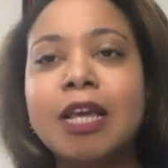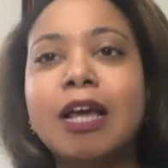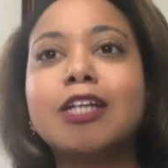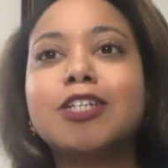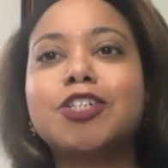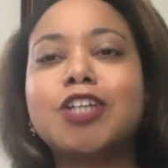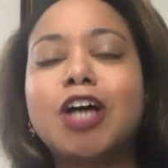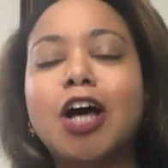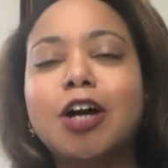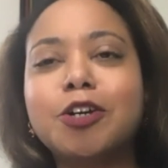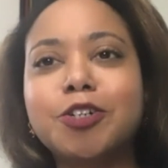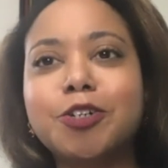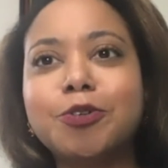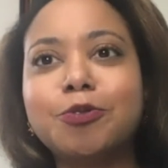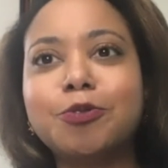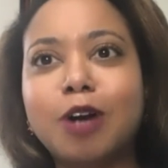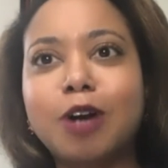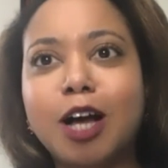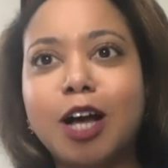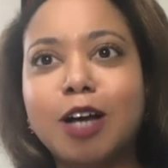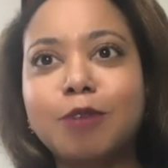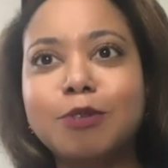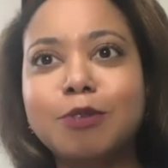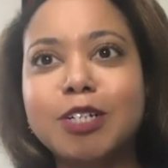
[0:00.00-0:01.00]
Dr.
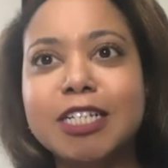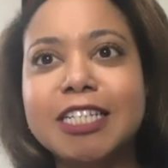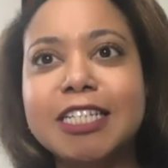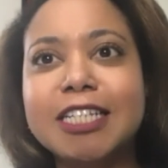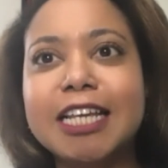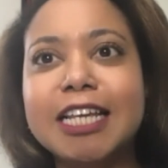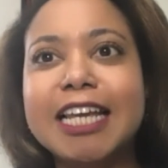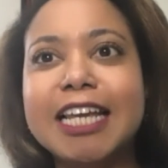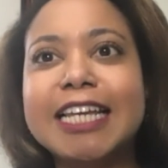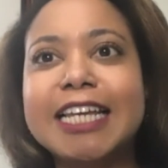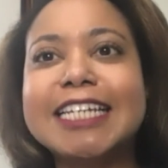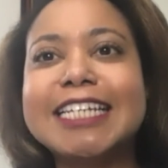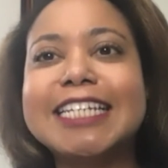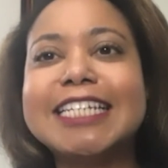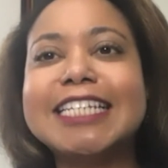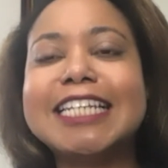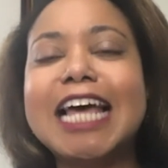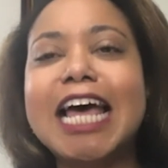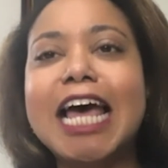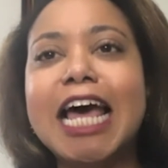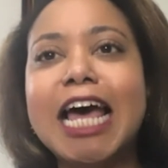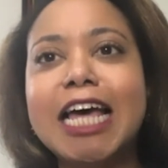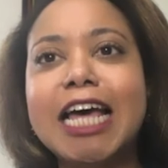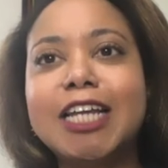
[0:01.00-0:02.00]
Roberts is
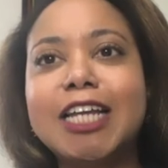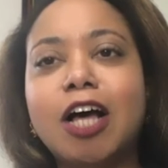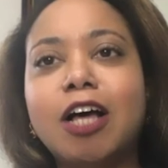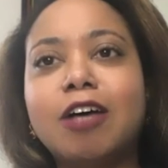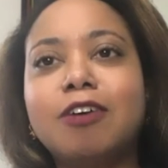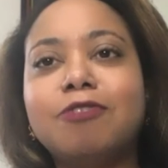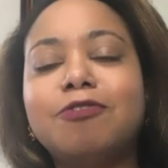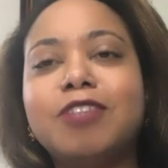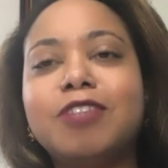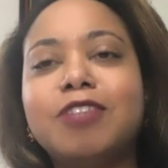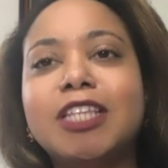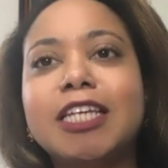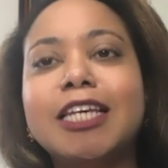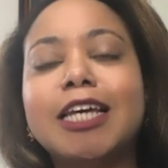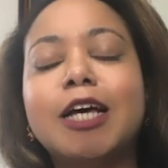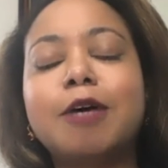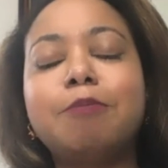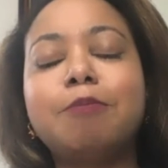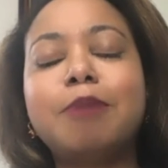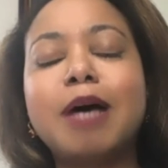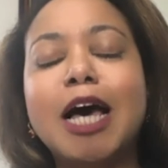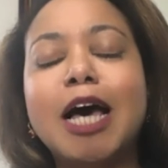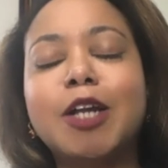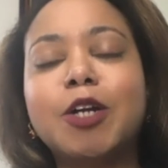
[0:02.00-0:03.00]
head of the
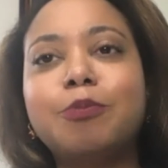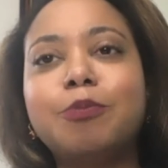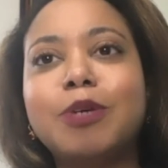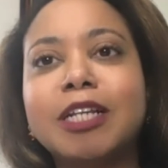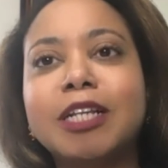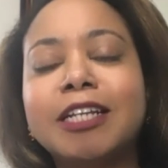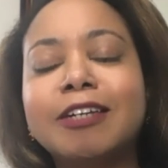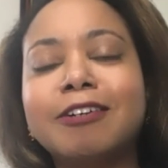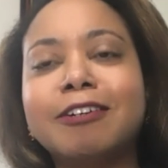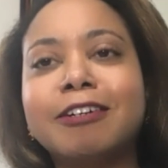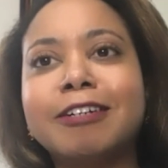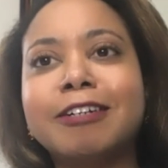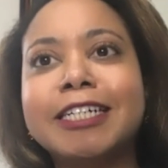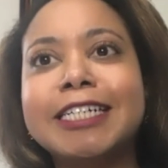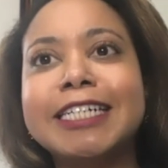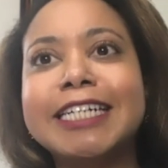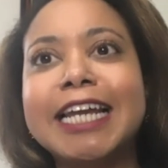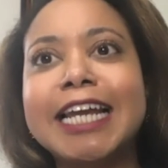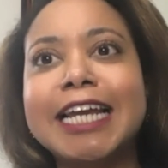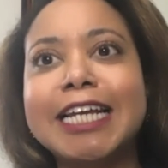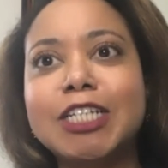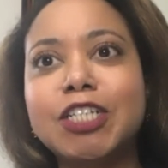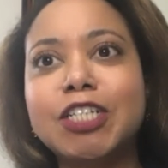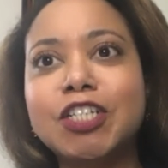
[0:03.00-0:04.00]
hepatobiliary
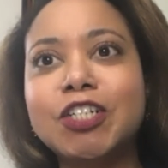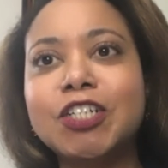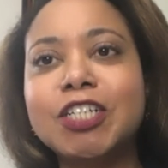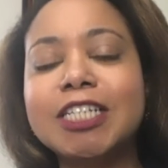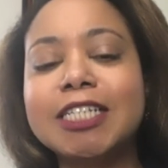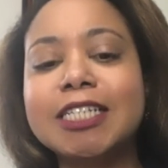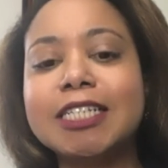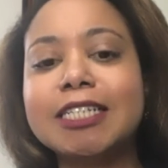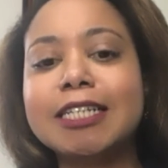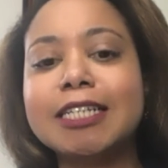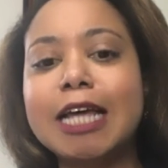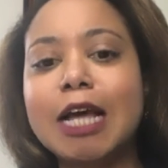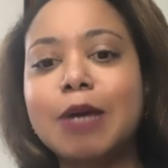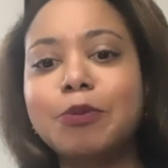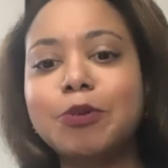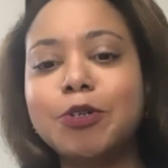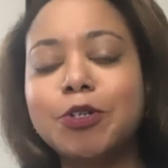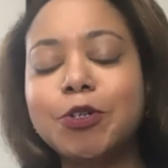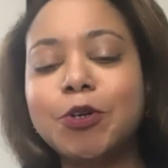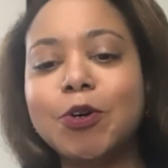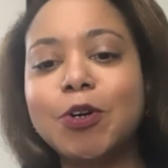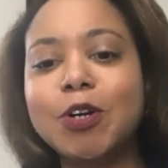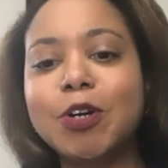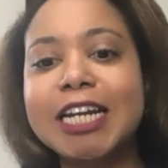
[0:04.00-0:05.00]
cancers
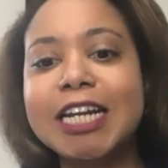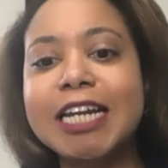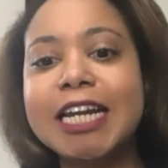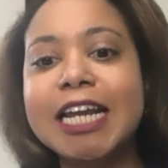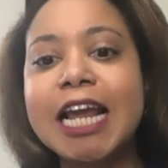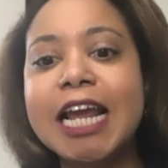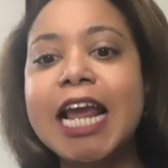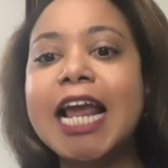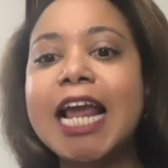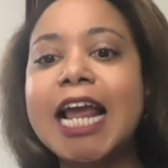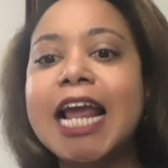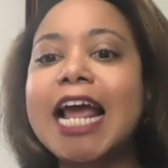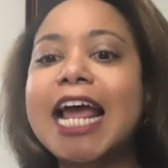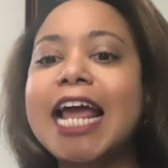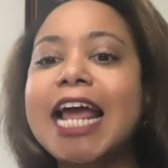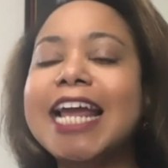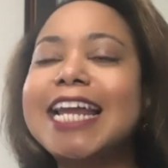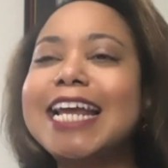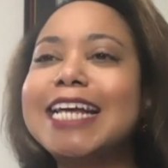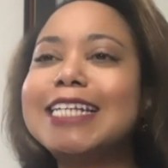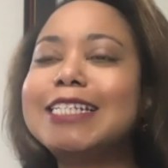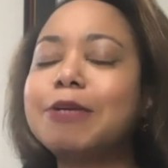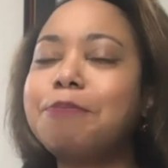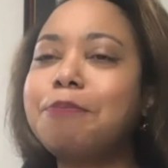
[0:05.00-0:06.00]
laboratory. He
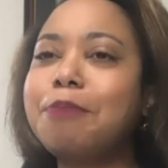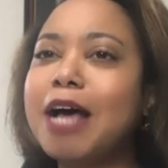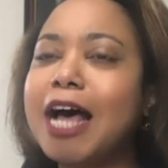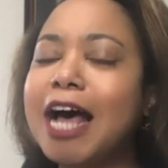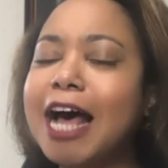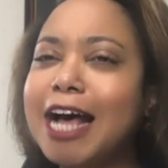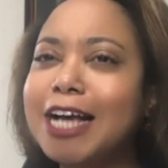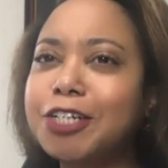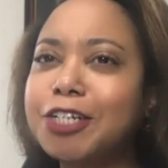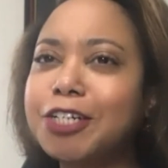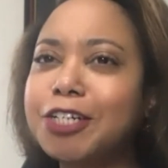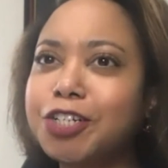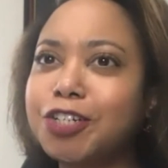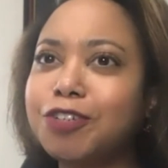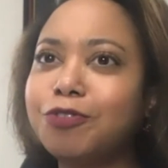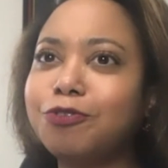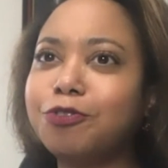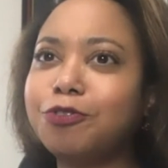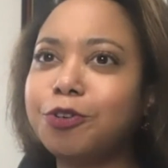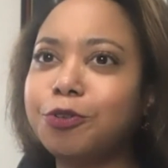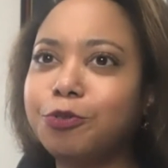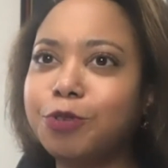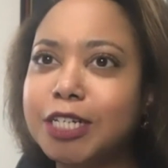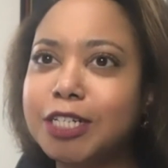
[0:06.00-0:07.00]
has a passion
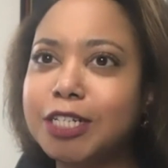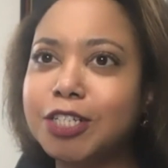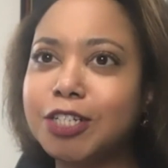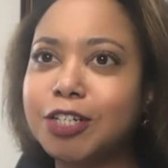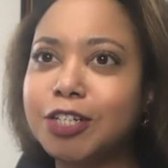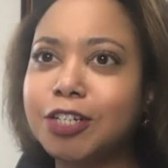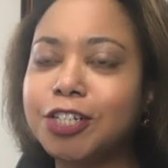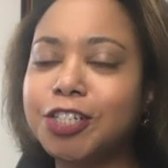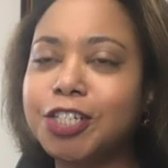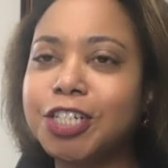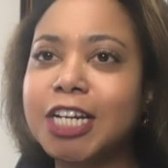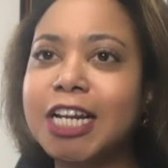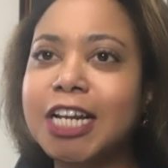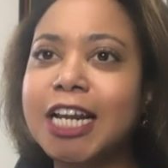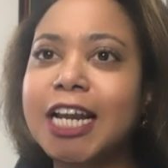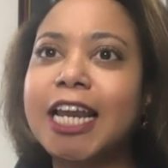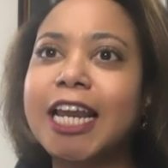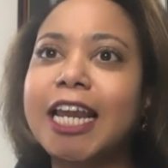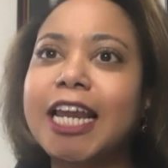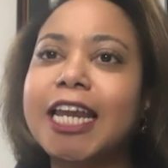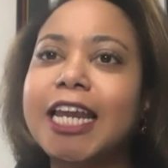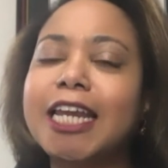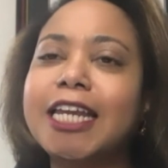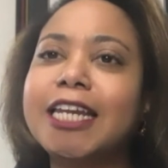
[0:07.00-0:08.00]
for research
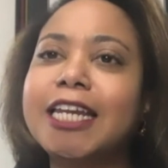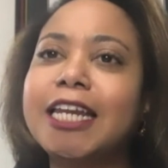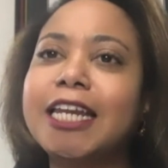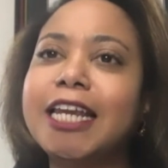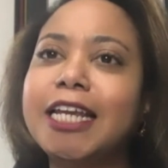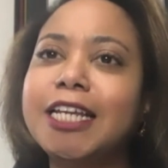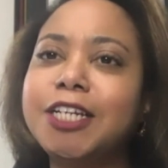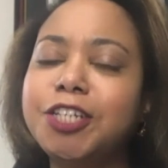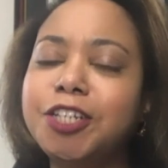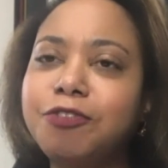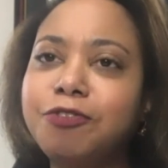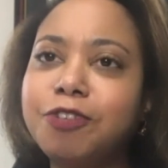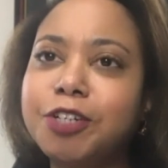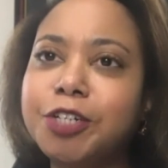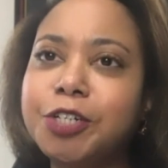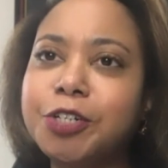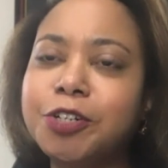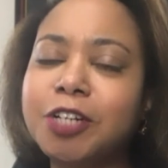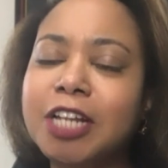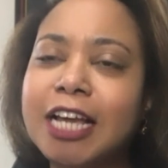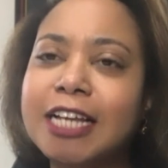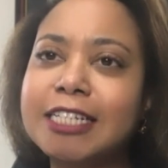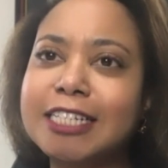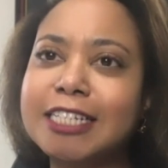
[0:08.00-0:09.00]
in
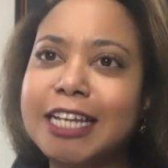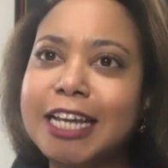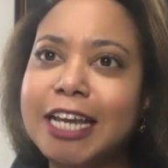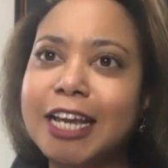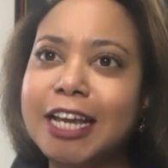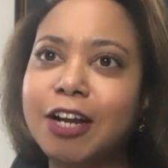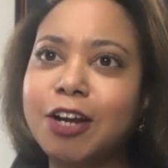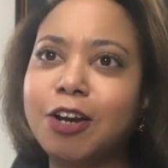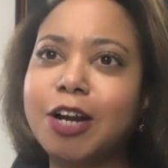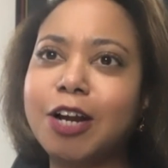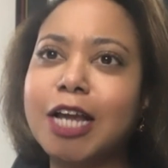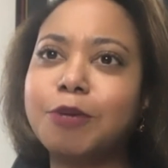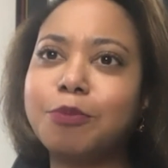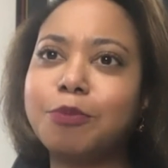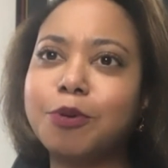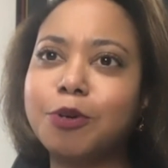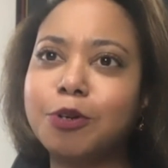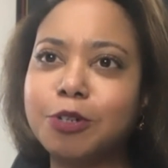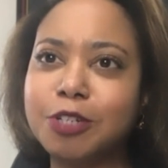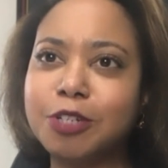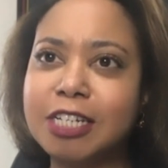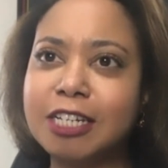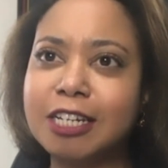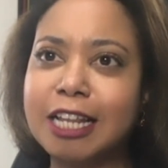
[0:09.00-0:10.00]
individualized care and
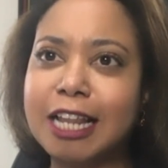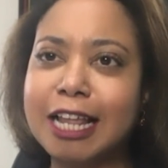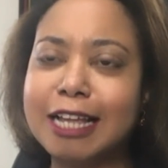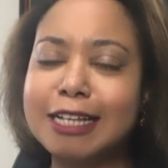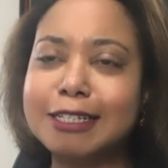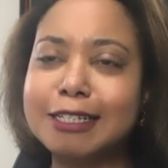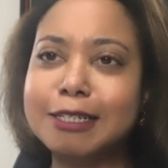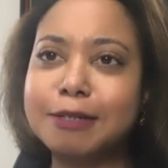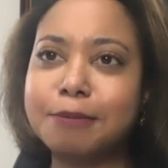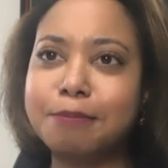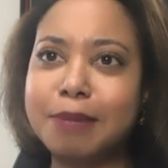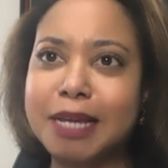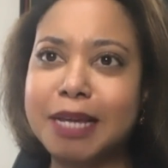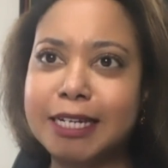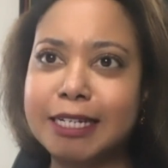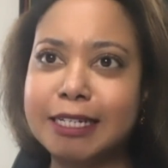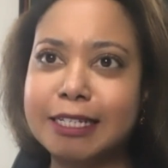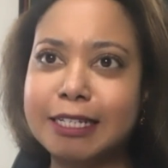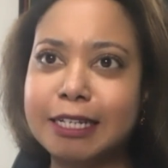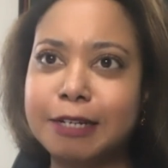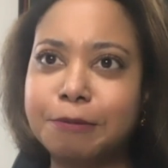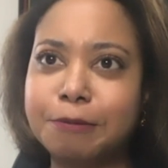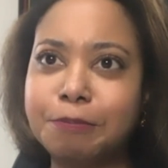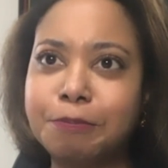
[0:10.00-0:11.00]
personalized
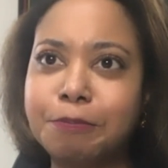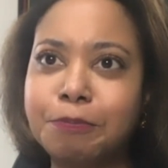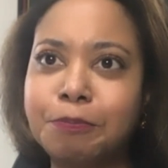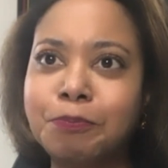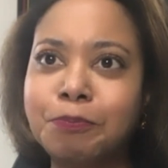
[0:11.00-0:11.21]
medicine.